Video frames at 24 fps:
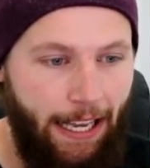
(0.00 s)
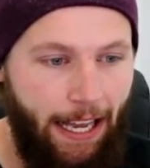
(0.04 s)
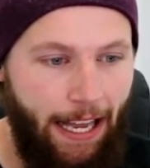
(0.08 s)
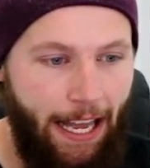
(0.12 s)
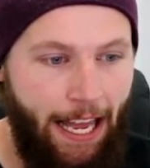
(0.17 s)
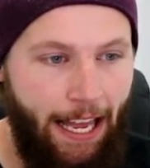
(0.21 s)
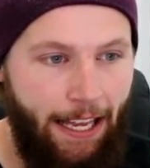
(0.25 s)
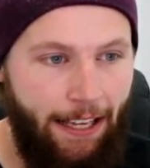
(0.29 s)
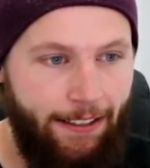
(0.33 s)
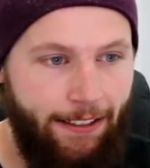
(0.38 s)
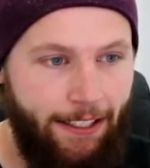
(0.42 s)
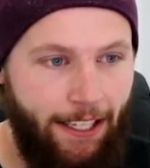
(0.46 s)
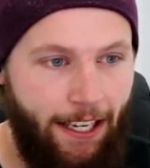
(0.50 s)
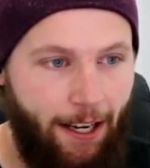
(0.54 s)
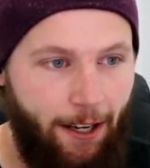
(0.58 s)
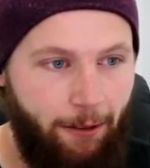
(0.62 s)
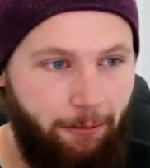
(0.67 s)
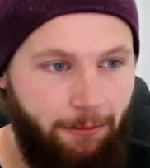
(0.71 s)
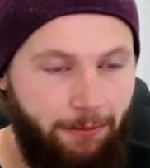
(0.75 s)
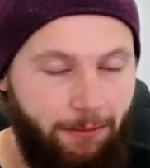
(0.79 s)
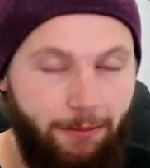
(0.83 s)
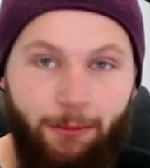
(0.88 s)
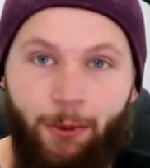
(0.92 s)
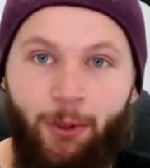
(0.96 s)
and
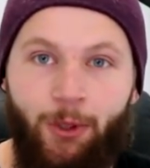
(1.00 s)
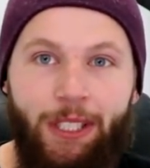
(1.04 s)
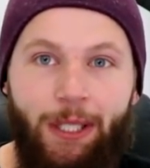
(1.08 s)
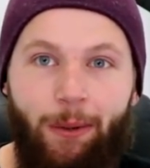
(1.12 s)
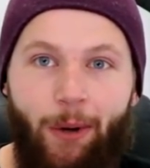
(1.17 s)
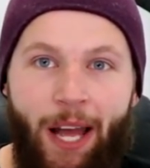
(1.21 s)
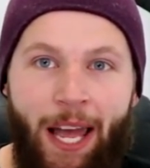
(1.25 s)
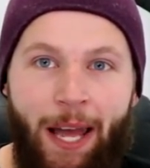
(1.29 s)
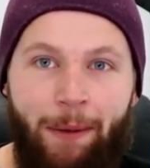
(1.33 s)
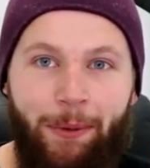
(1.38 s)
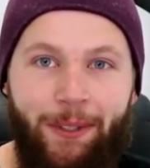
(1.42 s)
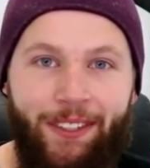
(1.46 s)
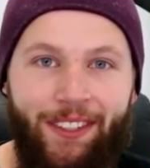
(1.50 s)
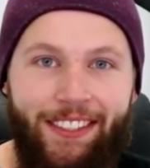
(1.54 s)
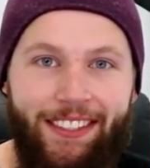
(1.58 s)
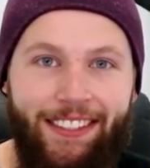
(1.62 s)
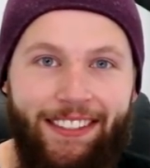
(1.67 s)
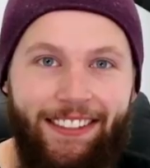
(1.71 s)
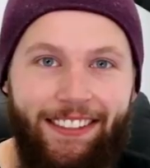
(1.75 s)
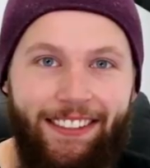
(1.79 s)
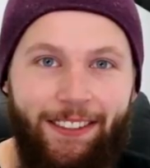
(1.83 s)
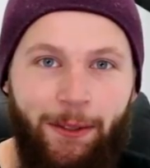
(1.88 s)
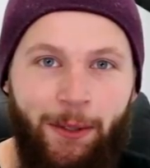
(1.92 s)
um, we'll see what happens.